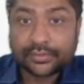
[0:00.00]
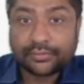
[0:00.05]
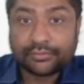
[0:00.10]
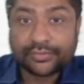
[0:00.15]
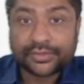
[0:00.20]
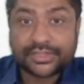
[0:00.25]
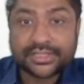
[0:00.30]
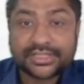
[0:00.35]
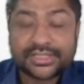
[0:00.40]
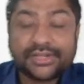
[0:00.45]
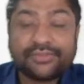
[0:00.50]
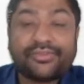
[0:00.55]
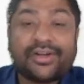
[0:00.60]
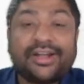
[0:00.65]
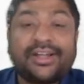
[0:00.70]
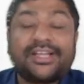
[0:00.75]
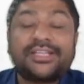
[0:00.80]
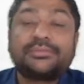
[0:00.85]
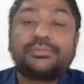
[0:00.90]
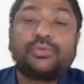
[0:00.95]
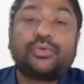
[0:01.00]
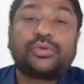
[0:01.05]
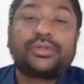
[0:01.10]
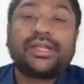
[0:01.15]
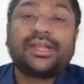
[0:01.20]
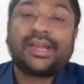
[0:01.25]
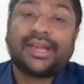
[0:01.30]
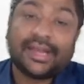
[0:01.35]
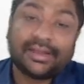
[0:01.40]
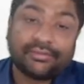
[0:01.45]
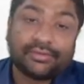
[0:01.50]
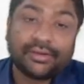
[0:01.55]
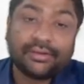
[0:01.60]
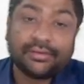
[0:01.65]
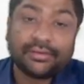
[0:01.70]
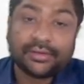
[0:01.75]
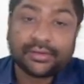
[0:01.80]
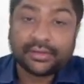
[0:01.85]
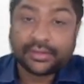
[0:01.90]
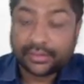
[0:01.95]
which is defined as more than 11.
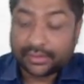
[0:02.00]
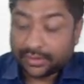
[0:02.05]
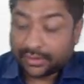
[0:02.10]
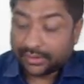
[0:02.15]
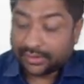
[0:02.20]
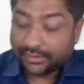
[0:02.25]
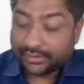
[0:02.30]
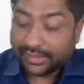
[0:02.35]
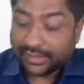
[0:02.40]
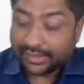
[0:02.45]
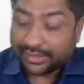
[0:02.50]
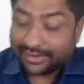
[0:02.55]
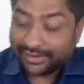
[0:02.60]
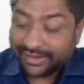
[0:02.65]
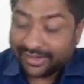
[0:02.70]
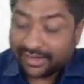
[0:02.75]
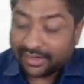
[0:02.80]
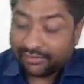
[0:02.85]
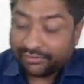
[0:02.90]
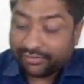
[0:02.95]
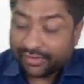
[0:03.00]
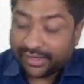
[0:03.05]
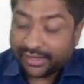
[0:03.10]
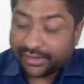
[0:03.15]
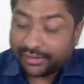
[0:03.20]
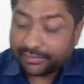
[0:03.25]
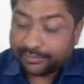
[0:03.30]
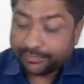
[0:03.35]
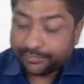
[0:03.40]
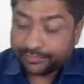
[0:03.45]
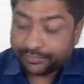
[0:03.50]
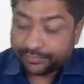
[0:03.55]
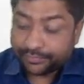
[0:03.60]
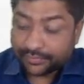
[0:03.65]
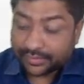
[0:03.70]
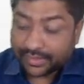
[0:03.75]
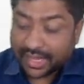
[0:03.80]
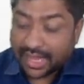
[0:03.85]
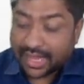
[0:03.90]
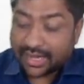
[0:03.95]
Then renal failure,
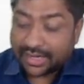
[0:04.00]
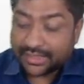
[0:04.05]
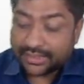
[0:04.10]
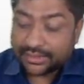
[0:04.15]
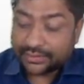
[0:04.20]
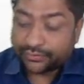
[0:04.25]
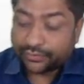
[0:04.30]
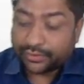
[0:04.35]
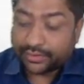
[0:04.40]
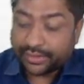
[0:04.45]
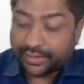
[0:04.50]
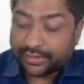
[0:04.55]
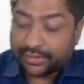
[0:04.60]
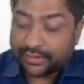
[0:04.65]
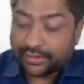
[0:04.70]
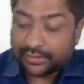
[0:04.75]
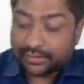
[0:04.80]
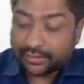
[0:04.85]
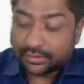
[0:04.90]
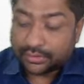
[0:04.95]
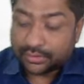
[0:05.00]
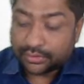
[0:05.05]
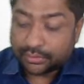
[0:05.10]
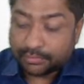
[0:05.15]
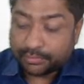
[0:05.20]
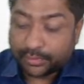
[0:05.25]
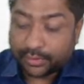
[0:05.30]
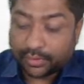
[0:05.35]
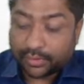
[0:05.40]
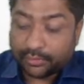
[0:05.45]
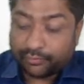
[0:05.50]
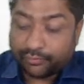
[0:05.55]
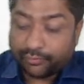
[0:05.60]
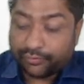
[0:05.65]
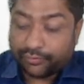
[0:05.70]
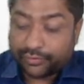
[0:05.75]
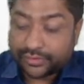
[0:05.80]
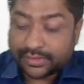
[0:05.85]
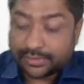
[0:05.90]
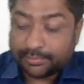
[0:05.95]
R is for renal, with
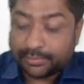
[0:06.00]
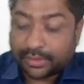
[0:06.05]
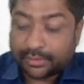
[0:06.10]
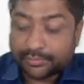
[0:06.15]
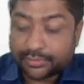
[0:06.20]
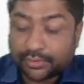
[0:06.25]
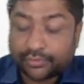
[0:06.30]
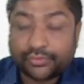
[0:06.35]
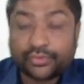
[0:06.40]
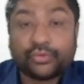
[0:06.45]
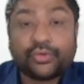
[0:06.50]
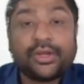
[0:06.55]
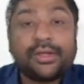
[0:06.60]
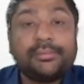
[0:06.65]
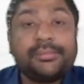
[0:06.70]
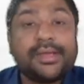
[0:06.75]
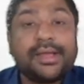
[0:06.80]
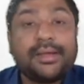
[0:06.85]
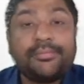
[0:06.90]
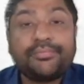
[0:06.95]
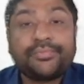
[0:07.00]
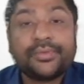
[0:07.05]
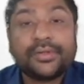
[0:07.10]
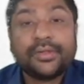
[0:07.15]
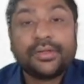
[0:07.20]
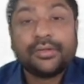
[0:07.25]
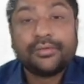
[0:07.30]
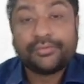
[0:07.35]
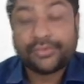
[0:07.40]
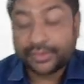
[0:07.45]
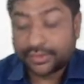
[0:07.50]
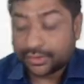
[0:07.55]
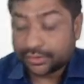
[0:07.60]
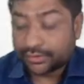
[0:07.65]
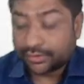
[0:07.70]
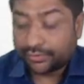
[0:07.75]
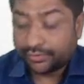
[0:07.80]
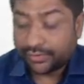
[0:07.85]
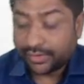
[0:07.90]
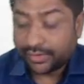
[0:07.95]
symptoms of uremia, features
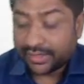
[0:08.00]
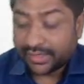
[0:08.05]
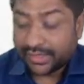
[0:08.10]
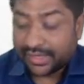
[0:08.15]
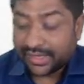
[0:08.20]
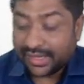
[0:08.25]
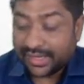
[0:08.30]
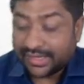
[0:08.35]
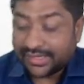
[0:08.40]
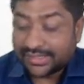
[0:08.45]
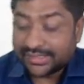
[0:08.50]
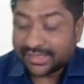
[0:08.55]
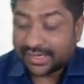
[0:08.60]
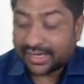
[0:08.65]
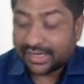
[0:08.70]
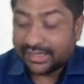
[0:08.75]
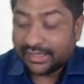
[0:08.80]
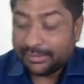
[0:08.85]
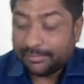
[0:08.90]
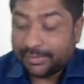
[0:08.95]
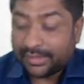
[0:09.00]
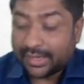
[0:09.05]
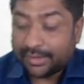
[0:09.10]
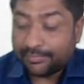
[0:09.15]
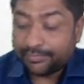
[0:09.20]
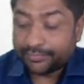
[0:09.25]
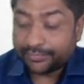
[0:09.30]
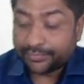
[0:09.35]
of A is anemia,